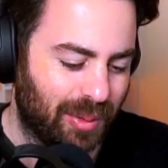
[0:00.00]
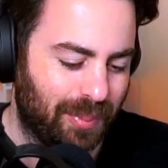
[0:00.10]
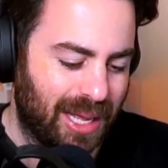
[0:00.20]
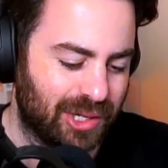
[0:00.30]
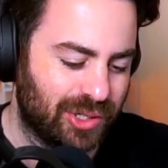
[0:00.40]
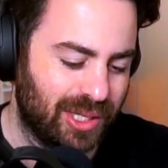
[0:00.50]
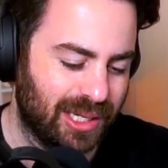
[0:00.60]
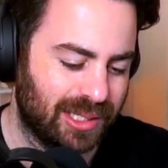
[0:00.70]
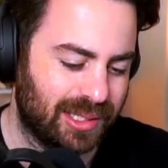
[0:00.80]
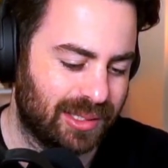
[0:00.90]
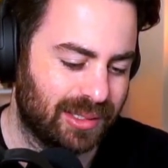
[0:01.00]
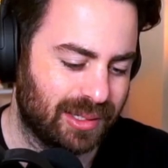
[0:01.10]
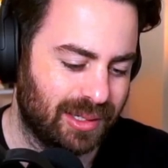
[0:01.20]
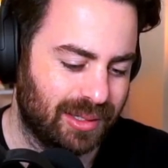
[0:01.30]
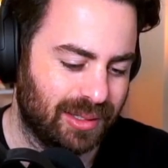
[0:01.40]
banish this,
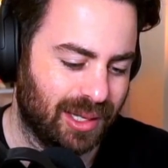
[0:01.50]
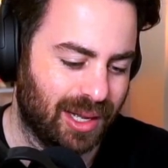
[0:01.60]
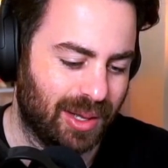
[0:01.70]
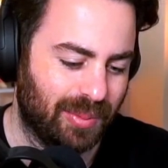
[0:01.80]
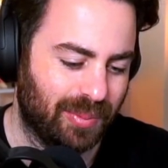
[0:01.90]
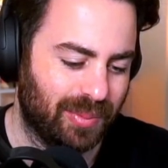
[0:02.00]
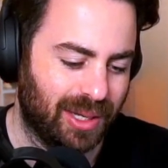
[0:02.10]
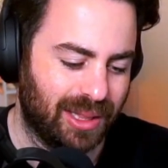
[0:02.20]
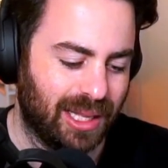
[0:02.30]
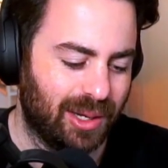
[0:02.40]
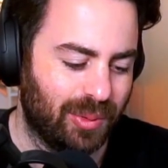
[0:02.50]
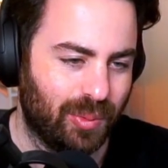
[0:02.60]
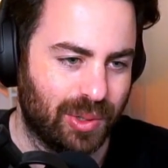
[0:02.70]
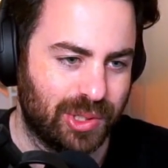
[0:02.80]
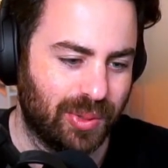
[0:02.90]
and then
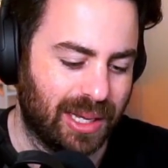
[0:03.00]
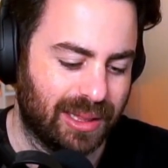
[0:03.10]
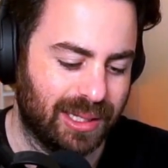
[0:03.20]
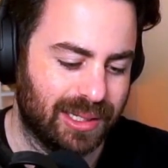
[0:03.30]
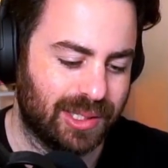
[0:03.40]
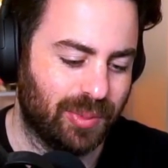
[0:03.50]
once you get this,